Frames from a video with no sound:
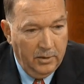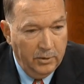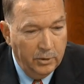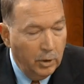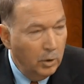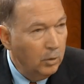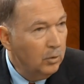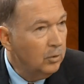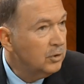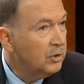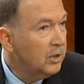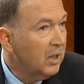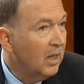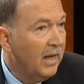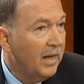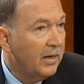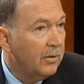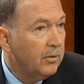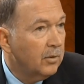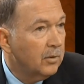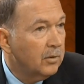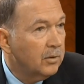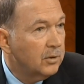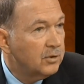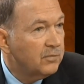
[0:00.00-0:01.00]

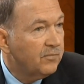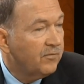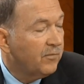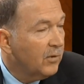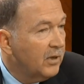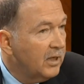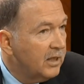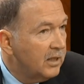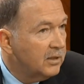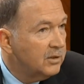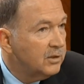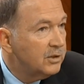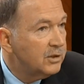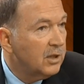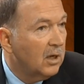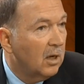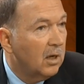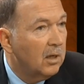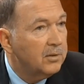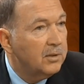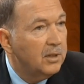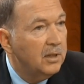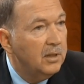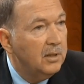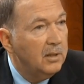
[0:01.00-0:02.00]
newsletters, free
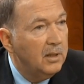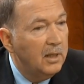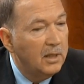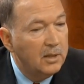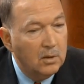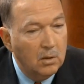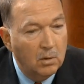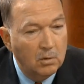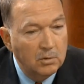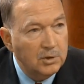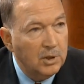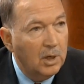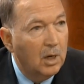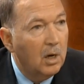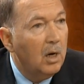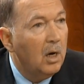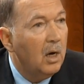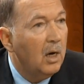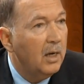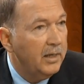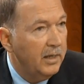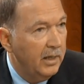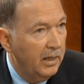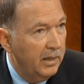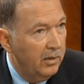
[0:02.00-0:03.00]
consulting. It goes
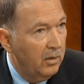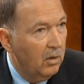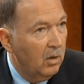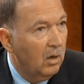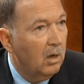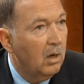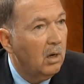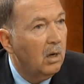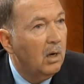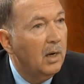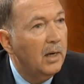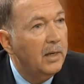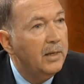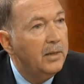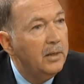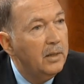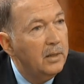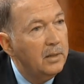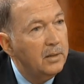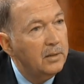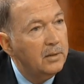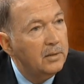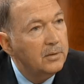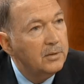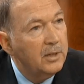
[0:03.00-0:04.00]
on and on
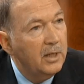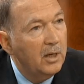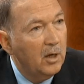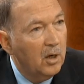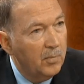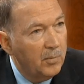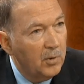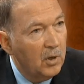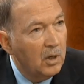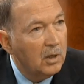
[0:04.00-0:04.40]
to help